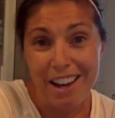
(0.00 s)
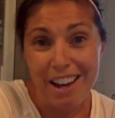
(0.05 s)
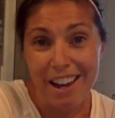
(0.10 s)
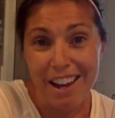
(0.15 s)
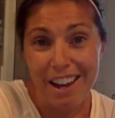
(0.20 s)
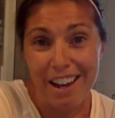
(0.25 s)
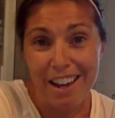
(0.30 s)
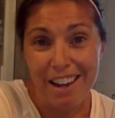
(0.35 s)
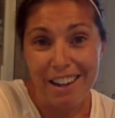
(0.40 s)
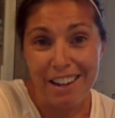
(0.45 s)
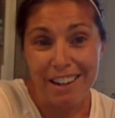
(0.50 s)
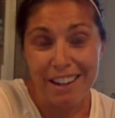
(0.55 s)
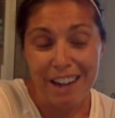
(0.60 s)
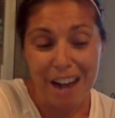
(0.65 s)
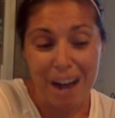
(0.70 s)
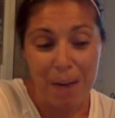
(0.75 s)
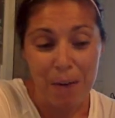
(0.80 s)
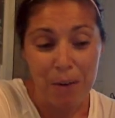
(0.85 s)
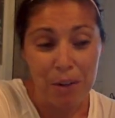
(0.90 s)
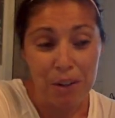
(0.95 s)
And
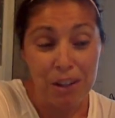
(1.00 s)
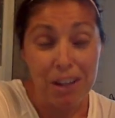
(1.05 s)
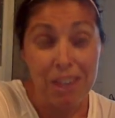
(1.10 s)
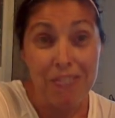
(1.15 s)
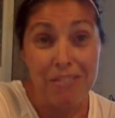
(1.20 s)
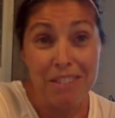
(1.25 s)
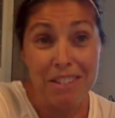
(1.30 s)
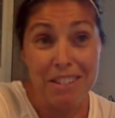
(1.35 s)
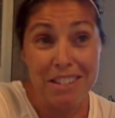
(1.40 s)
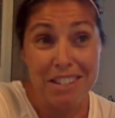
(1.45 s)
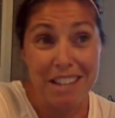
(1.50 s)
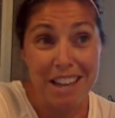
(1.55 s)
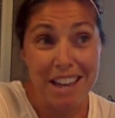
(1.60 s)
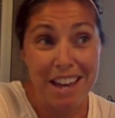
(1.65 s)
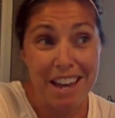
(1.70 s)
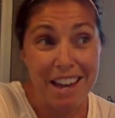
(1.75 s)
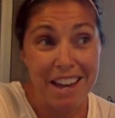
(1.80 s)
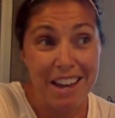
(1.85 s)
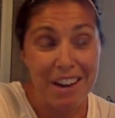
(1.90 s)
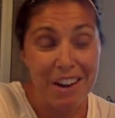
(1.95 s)
I would love to
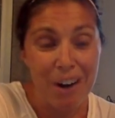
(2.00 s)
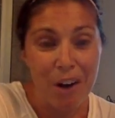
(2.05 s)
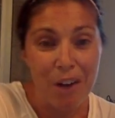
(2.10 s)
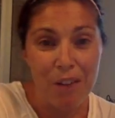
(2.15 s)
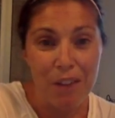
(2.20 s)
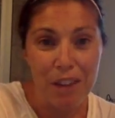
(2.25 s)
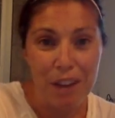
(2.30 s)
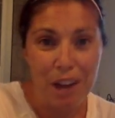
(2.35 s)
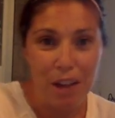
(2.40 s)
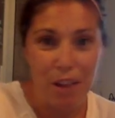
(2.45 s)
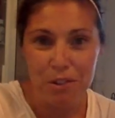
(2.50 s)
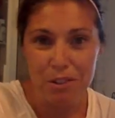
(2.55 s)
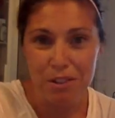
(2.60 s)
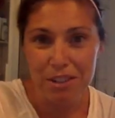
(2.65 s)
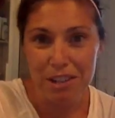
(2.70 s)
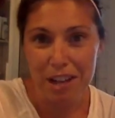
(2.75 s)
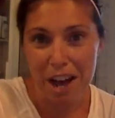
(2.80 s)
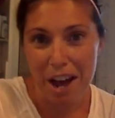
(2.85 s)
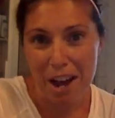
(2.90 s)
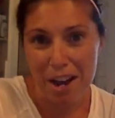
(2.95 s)
say on the other
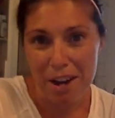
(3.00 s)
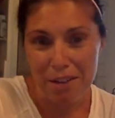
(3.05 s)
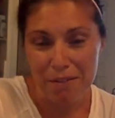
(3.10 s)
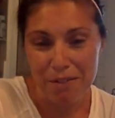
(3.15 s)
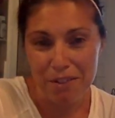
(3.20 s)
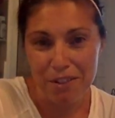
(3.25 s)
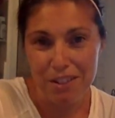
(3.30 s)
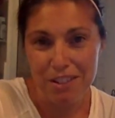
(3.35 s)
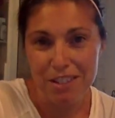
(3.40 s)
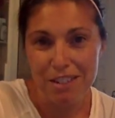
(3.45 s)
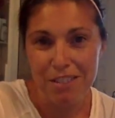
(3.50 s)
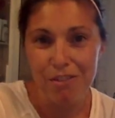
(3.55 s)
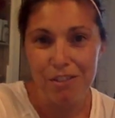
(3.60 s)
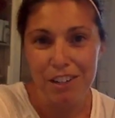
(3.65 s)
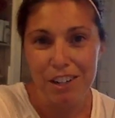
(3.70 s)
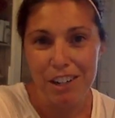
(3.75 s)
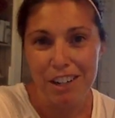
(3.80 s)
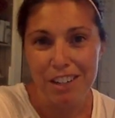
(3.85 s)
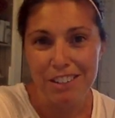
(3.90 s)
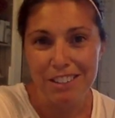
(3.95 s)
side of this
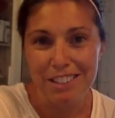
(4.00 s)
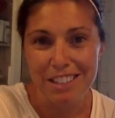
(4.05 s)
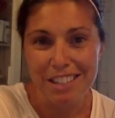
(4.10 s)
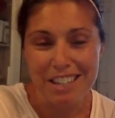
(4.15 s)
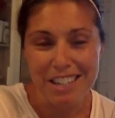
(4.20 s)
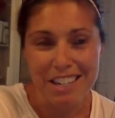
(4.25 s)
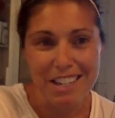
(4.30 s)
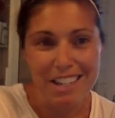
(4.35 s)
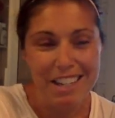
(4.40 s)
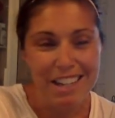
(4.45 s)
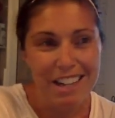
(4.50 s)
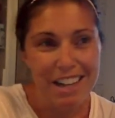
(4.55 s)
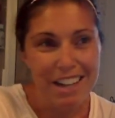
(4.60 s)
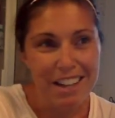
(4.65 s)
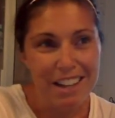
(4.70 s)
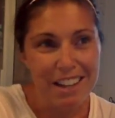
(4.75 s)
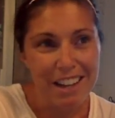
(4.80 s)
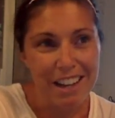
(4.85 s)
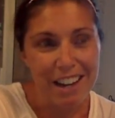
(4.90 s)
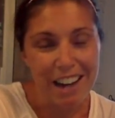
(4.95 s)
difficulty
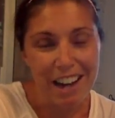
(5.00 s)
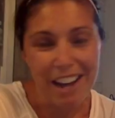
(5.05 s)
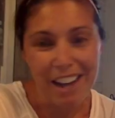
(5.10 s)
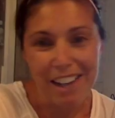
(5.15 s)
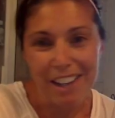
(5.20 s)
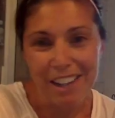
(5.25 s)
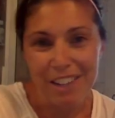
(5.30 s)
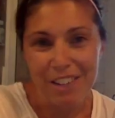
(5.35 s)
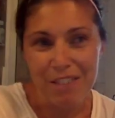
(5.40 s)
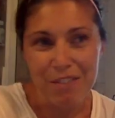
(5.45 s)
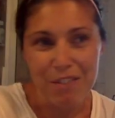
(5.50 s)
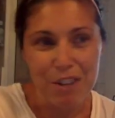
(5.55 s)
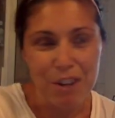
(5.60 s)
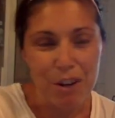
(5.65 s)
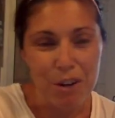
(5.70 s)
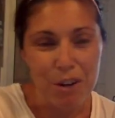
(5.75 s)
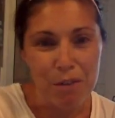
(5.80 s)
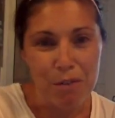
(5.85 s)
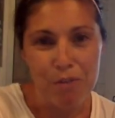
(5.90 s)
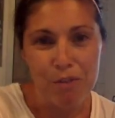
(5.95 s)
that I can,
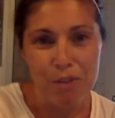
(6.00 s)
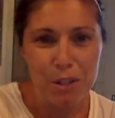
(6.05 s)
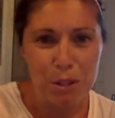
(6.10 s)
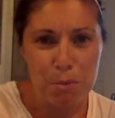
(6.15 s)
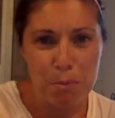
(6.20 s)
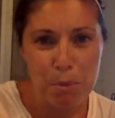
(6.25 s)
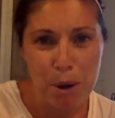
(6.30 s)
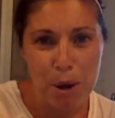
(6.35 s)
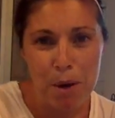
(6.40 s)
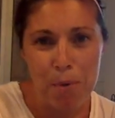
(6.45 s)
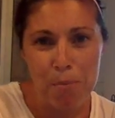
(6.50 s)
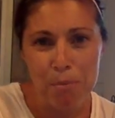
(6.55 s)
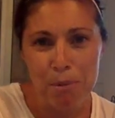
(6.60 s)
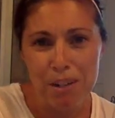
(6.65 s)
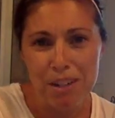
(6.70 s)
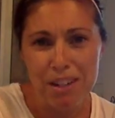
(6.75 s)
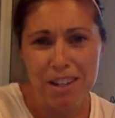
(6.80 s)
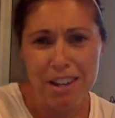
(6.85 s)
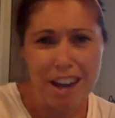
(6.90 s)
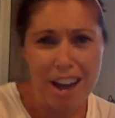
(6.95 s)
fist pump
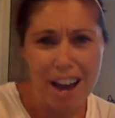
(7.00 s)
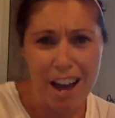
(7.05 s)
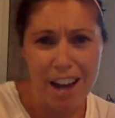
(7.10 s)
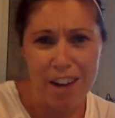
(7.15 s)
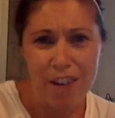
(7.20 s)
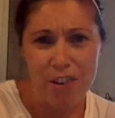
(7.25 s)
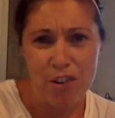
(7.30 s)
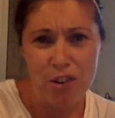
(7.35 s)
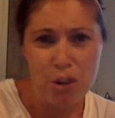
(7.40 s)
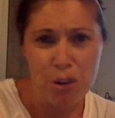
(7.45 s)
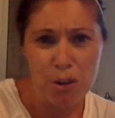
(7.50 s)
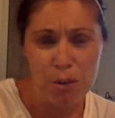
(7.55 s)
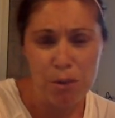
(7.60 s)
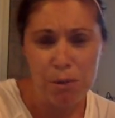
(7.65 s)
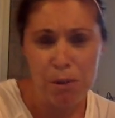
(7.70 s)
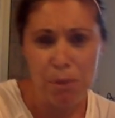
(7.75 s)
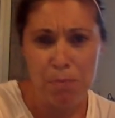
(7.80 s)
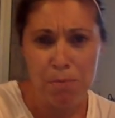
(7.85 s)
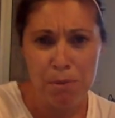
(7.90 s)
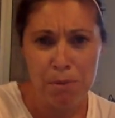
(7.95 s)
and yeah, I knew
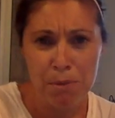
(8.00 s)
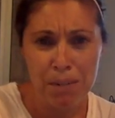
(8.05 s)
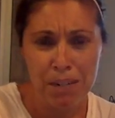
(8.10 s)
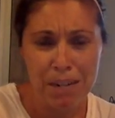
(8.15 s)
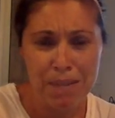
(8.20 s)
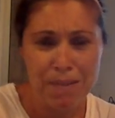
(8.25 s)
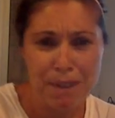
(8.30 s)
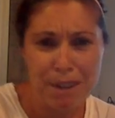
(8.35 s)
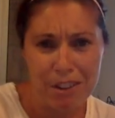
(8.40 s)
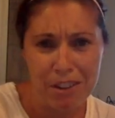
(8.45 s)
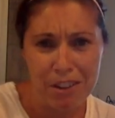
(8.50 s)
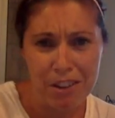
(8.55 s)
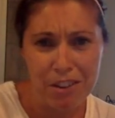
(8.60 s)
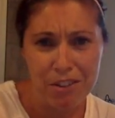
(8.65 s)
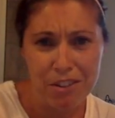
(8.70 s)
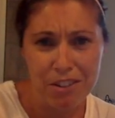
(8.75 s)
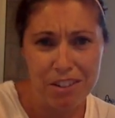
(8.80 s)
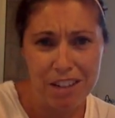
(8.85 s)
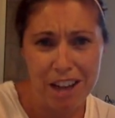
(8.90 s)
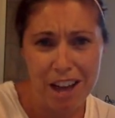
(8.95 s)
it, we'd come out on the
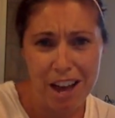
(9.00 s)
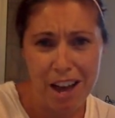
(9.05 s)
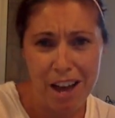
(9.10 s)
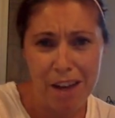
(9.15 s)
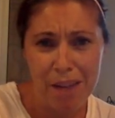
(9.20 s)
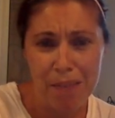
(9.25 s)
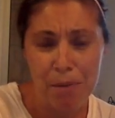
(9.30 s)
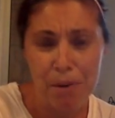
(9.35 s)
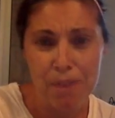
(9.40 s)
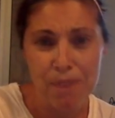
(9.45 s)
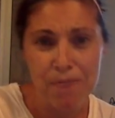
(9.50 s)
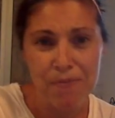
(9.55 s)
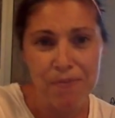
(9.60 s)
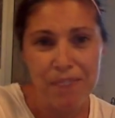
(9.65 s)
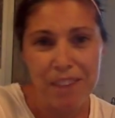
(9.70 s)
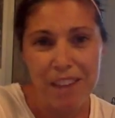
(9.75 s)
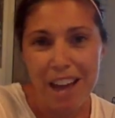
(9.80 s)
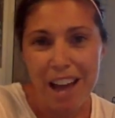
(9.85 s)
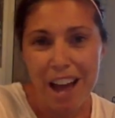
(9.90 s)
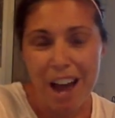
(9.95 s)
other side, but
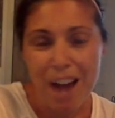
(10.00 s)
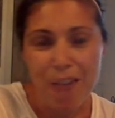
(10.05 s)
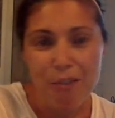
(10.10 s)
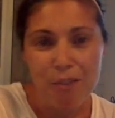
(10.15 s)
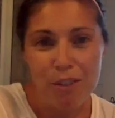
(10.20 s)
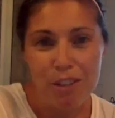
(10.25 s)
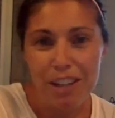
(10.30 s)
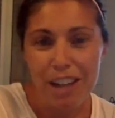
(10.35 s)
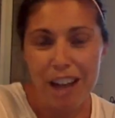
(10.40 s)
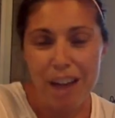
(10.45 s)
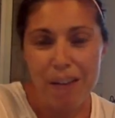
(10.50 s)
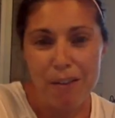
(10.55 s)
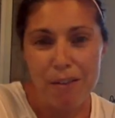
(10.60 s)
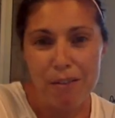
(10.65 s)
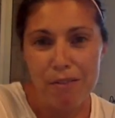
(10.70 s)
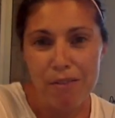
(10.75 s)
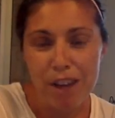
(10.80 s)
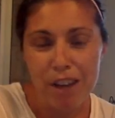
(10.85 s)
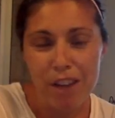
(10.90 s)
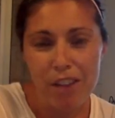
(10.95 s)
I really
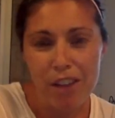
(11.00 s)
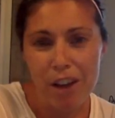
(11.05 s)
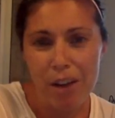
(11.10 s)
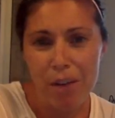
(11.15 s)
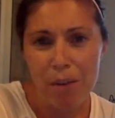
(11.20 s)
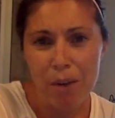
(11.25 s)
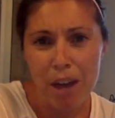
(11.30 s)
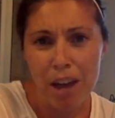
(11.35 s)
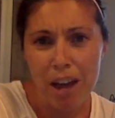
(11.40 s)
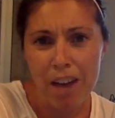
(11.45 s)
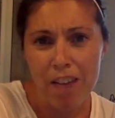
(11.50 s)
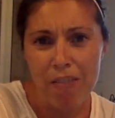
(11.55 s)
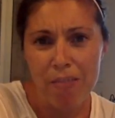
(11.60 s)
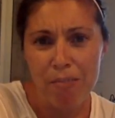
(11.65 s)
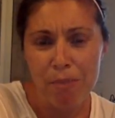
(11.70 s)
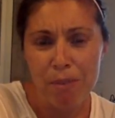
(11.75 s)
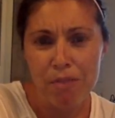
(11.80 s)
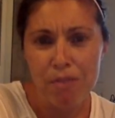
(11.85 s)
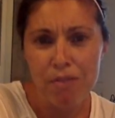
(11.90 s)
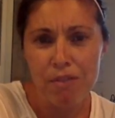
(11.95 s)
haven't felt that way. I've
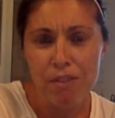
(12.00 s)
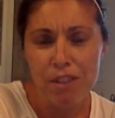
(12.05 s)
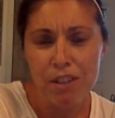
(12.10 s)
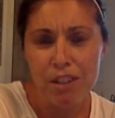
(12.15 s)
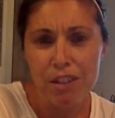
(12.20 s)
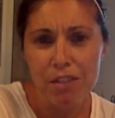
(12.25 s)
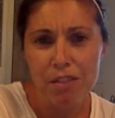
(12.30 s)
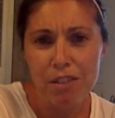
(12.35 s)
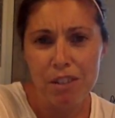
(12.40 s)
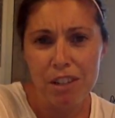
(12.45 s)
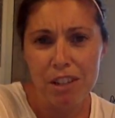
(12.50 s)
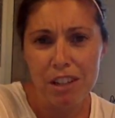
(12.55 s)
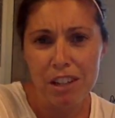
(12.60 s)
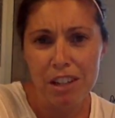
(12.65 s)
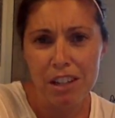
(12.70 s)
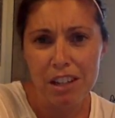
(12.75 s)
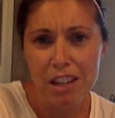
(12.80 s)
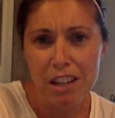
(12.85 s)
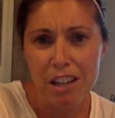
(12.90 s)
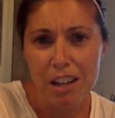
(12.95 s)
been feeling
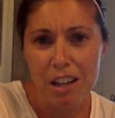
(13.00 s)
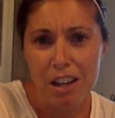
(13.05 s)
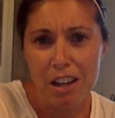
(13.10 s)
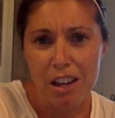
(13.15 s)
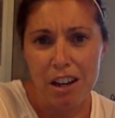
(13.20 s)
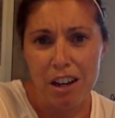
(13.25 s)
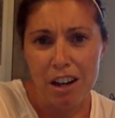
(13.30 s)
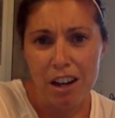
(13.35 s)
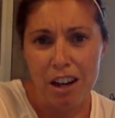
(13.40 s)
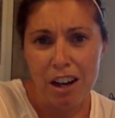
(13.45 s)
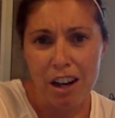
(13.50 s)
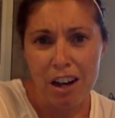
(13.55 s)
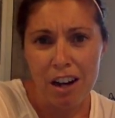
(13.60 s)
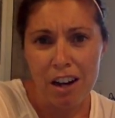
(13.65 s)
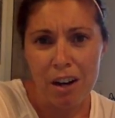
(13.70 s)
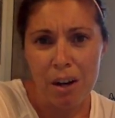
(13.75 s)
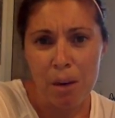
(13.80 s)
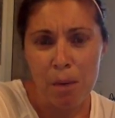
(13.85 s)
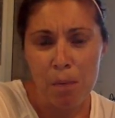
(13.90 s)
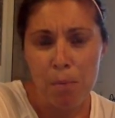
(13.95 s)
really
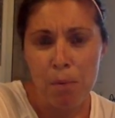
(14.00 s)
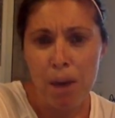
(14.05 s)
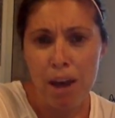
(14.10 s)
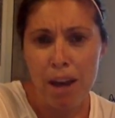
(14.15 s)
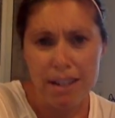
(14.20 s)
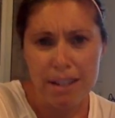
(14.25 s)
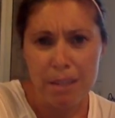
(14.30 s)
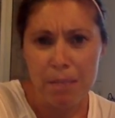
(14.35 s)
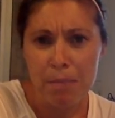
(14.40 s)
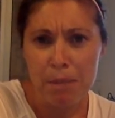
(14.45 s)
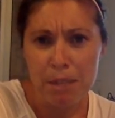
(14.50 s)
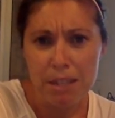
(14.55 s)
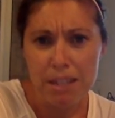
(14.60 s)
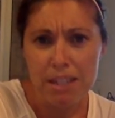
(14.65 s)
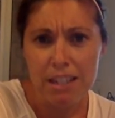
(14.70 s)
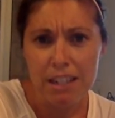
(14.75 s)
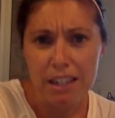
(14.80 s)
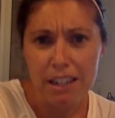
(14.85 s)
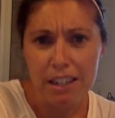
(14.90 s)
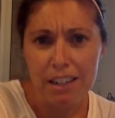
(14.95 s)

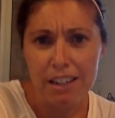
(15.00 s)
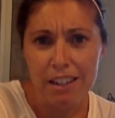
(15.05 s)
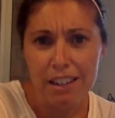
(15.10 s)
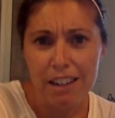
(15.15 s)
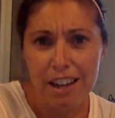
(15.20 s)
pessimistic.